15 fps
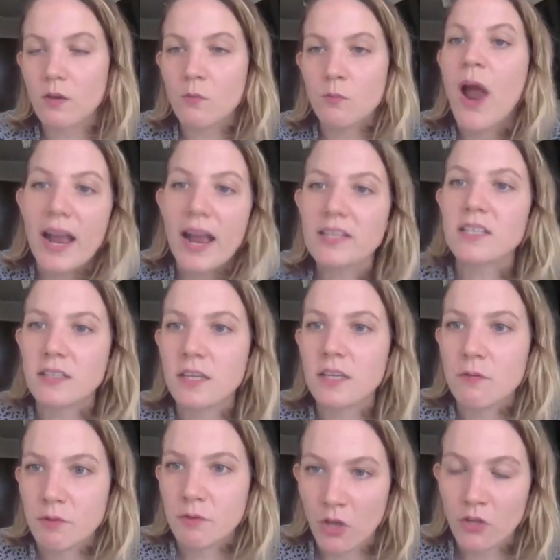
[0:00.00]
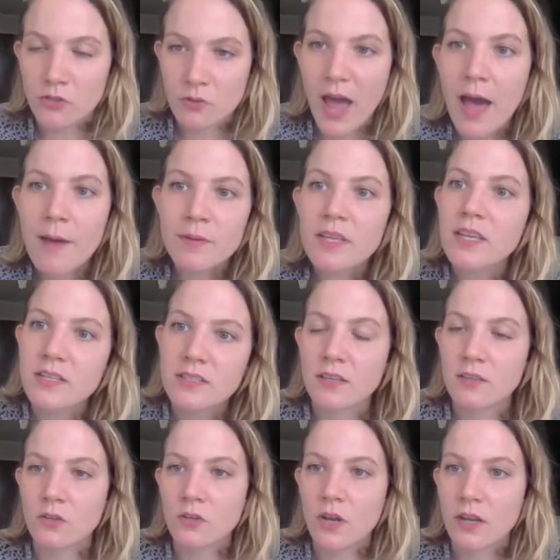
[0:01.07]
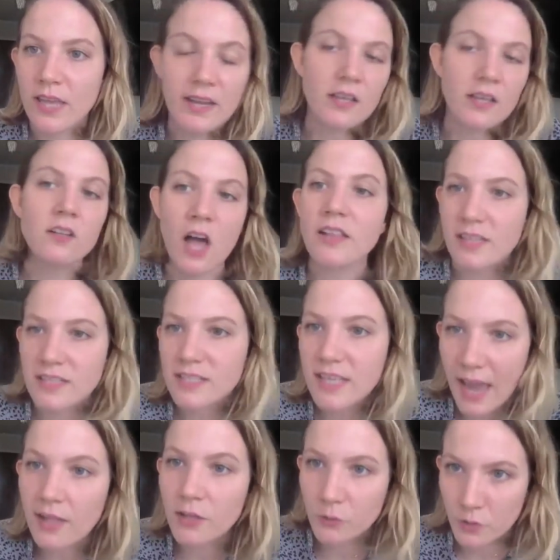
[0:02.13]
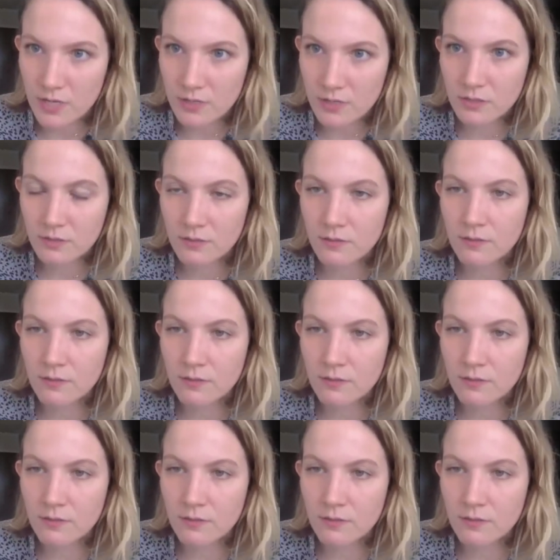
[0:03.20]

practically what's also happening is that they're getting a lot less calories.